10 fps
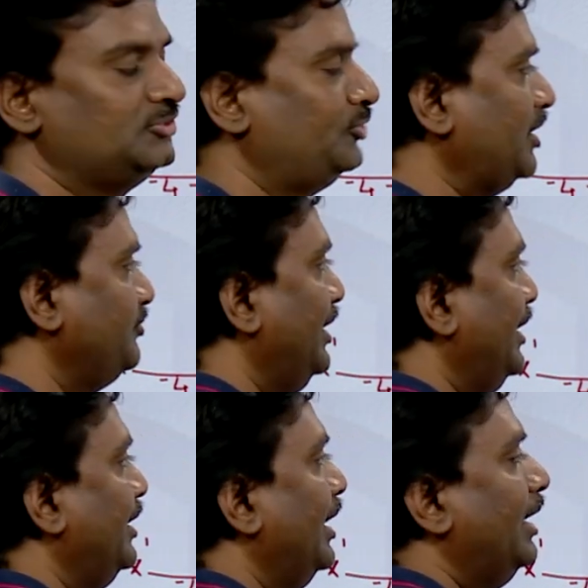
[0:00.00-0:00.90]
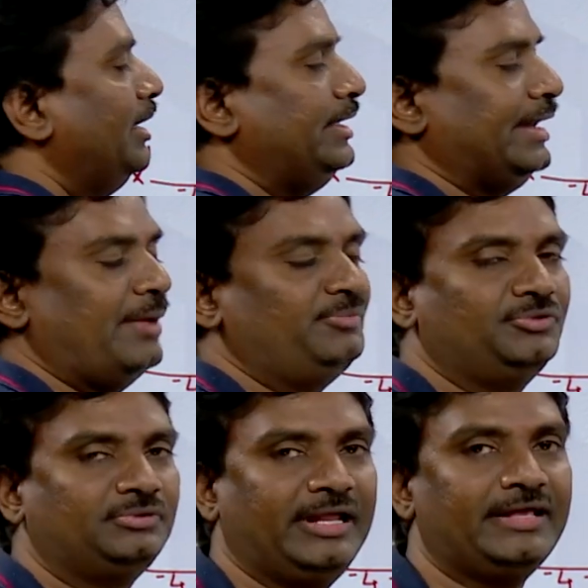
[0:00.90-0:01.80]
So actually, here I
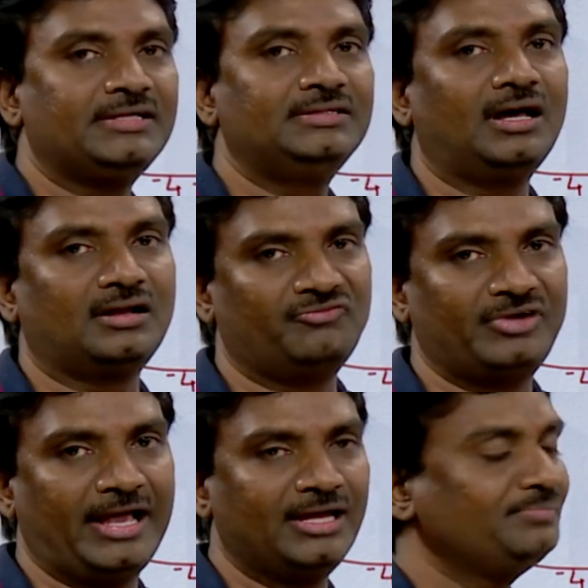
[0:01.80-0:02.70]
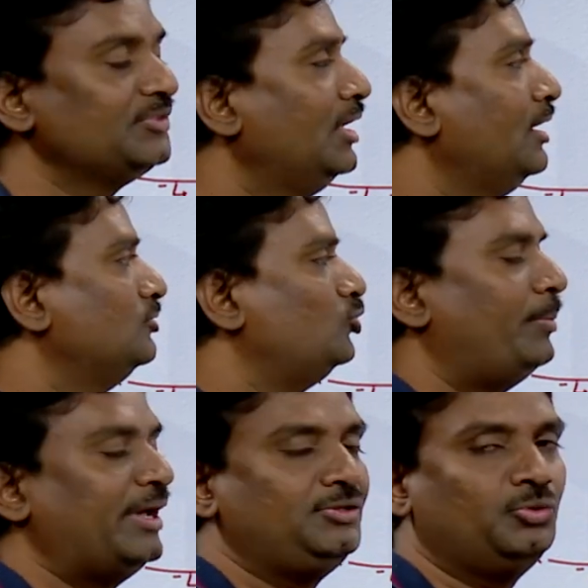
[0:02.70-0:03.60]
am taking the rough diagram. So
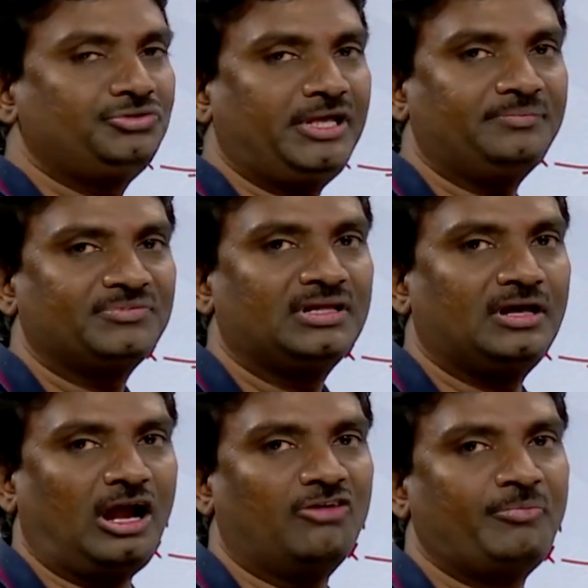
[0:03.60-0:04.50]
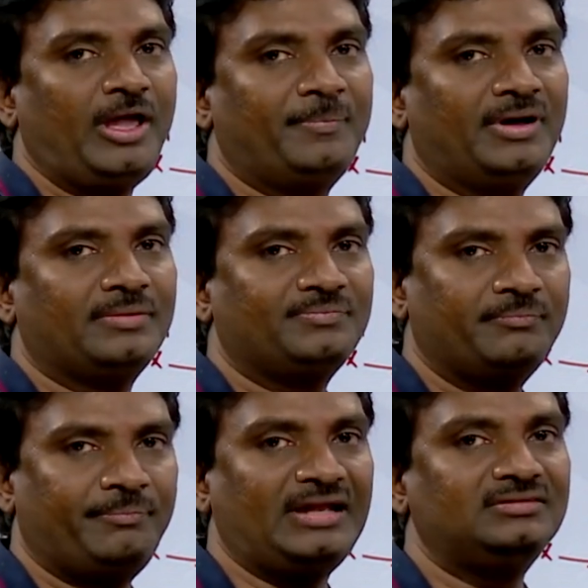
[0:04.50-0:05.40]
by using graph paper,
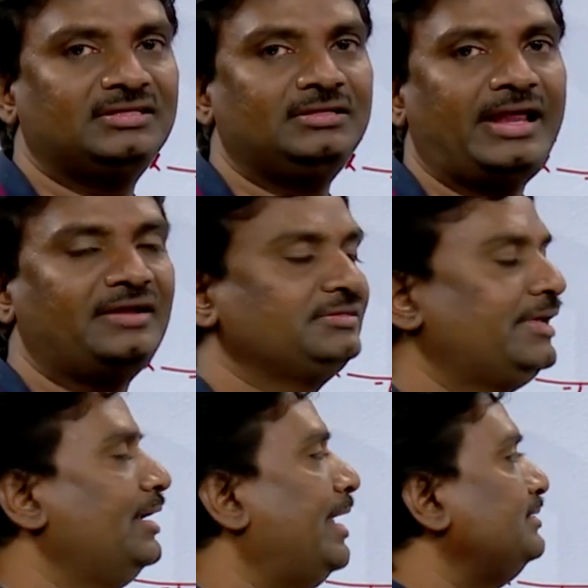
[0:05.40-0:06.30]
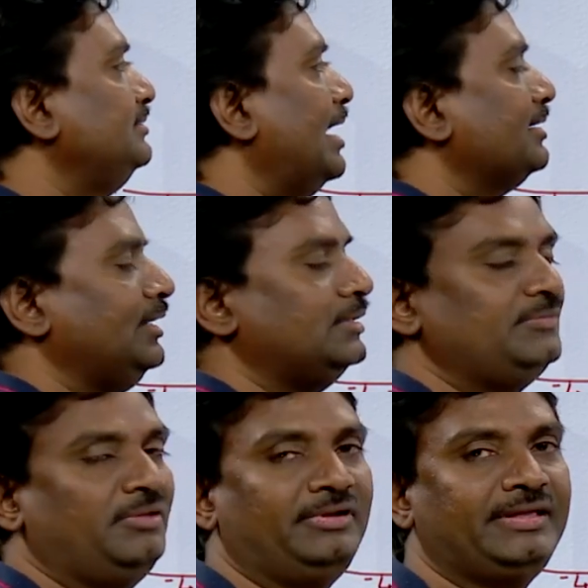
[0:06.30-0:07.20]
pencil and scale, exactly,
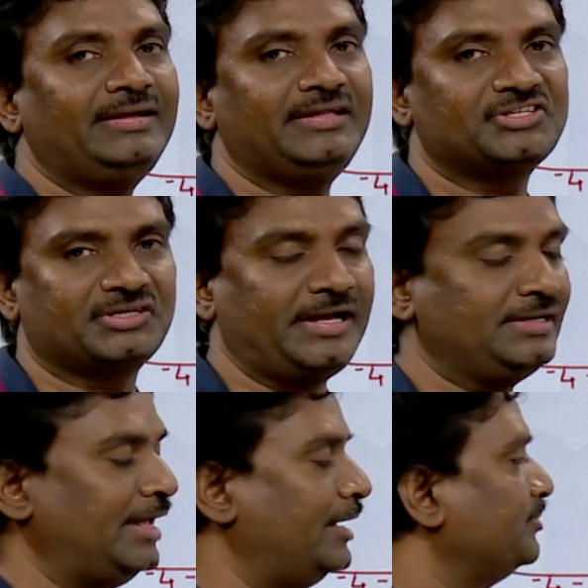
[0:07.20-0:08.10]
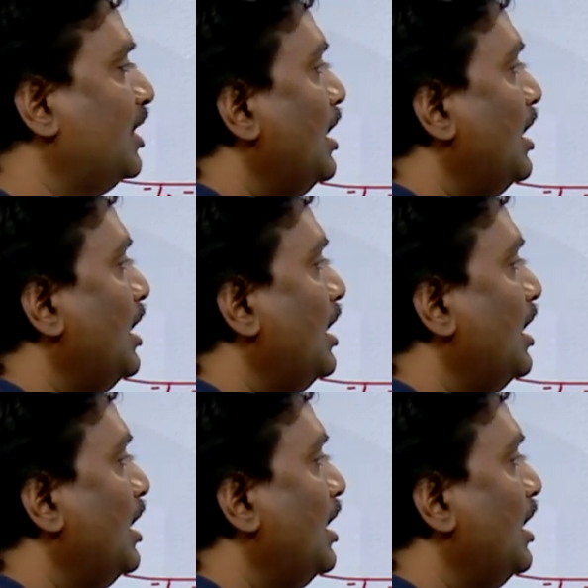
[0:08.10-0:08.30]
you will get a straight line.